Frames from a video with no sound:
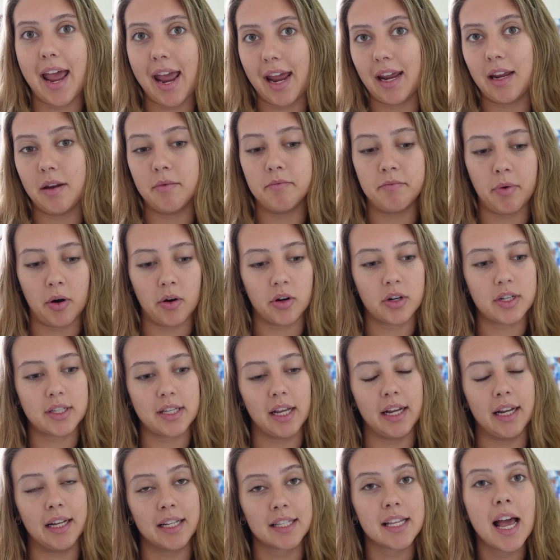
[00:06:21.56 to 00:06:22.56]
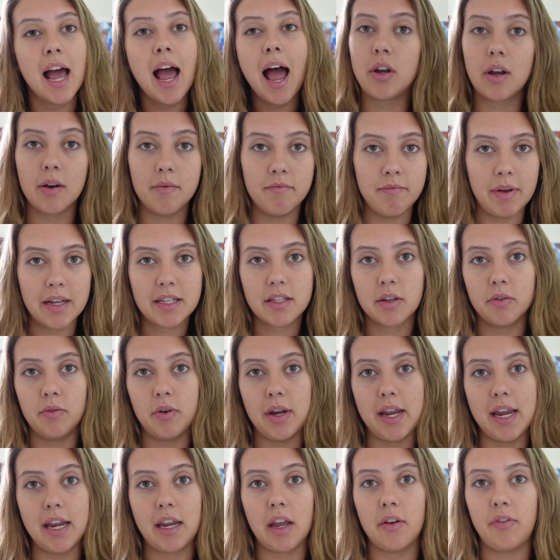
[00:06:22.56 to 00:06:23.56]
8 boxes. You can miss a
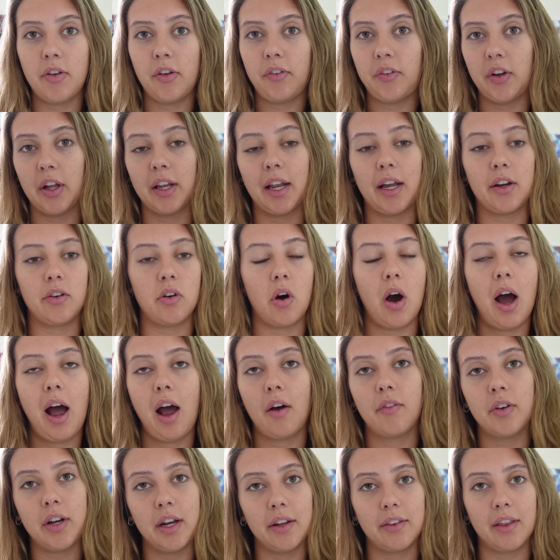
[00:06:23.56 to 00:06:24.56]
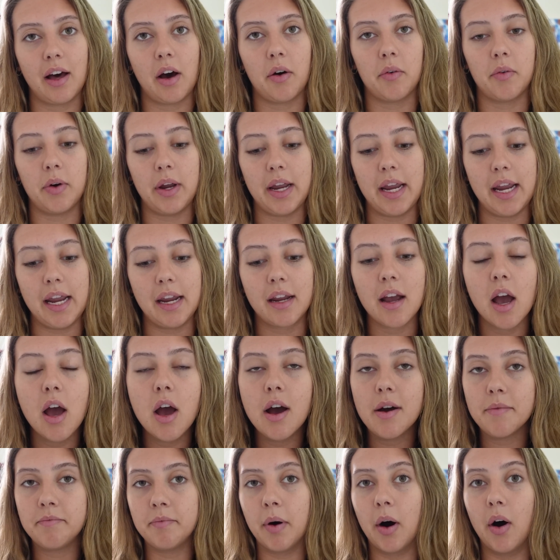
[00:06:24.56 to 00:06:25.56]
week if you feel like not having it that week.
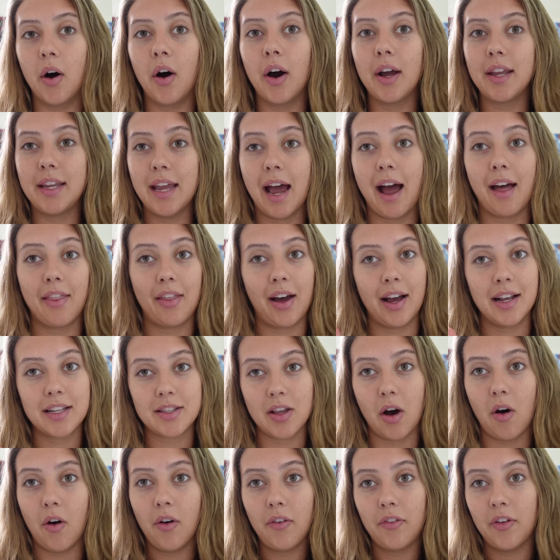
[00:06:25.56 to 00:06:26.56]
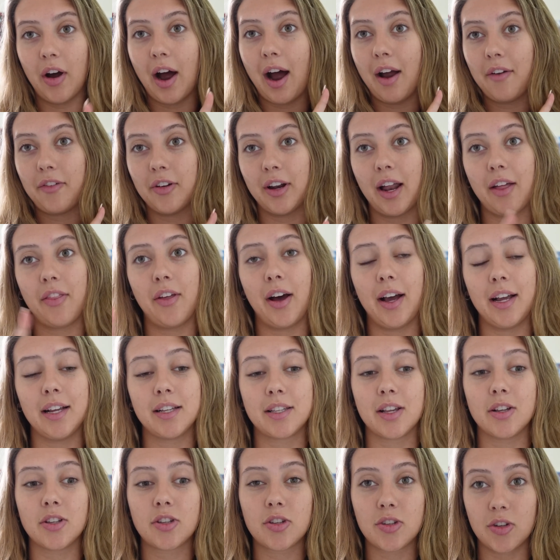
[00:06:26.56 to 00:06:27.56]
But yeah, that is the offer. I feel like that
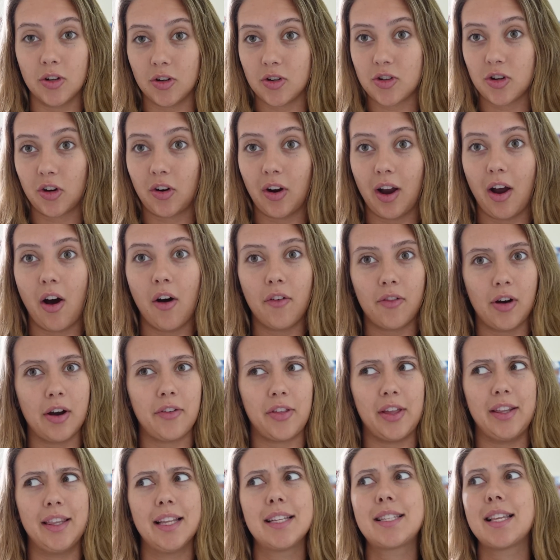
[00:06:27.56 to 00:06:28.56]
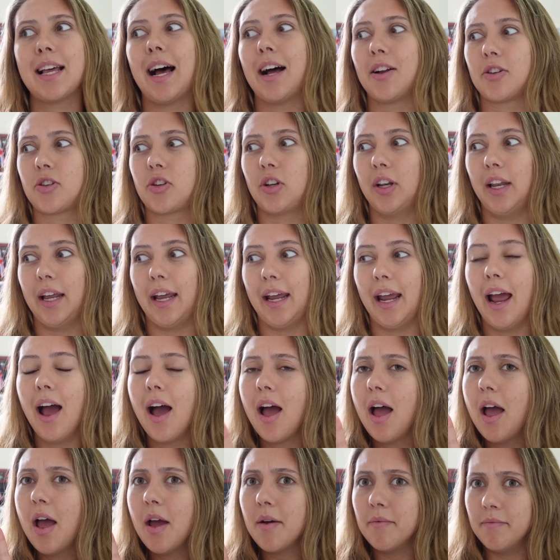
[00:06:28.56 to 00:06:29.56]
is such a great offer. I think this is actually
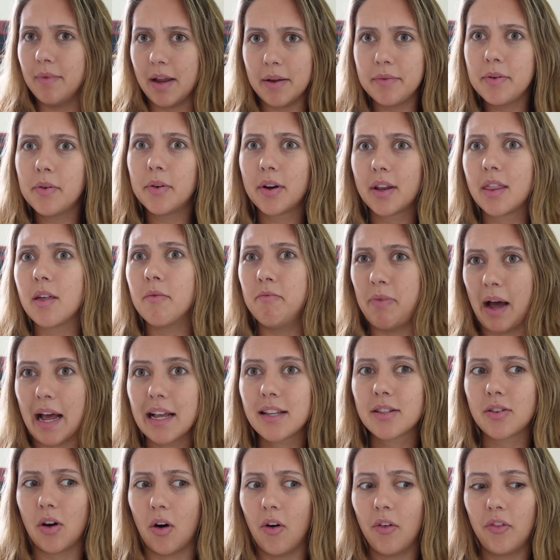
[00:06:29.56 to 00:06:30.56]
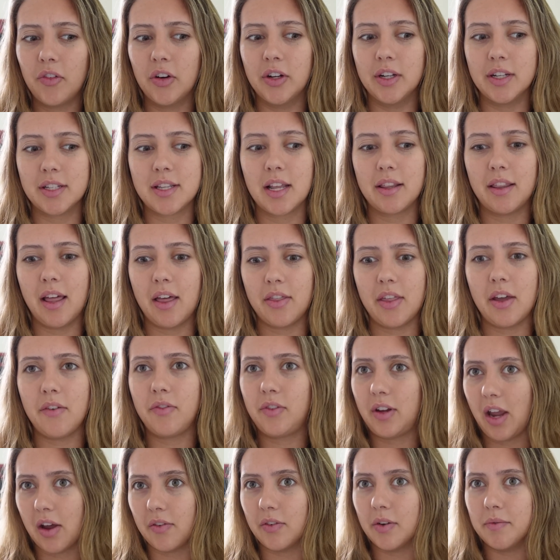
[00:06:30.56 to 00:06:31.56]
maybe one of the best offers that they've
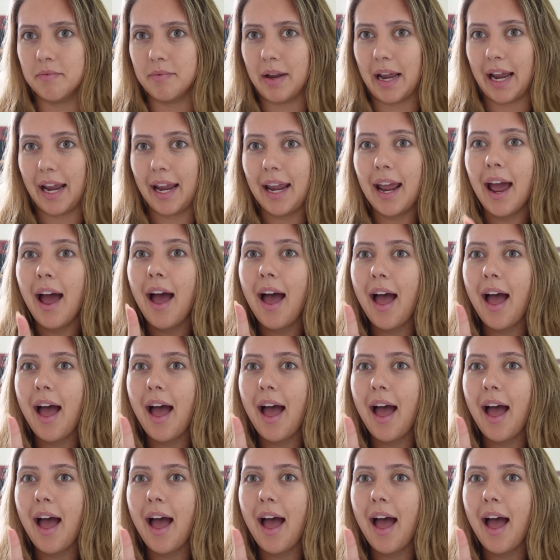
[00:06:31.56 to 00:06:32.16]
given me.